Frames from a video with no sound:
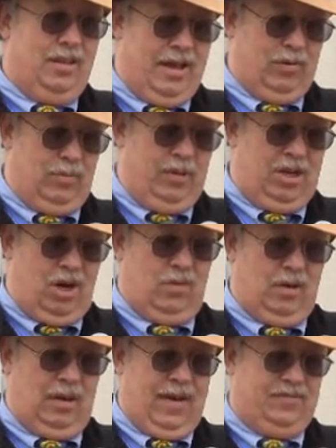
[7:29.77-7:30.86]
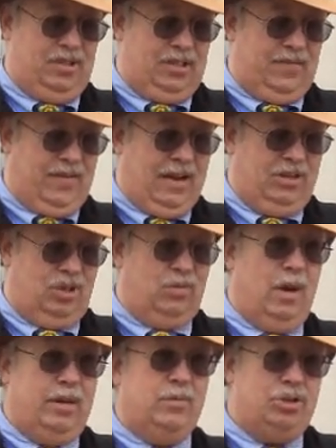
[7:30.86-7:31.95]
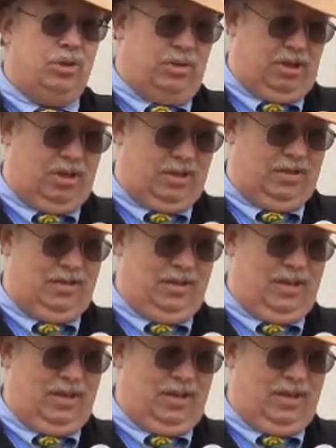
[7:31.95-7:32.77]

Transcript: there would be no one left to defend you when it was your turn.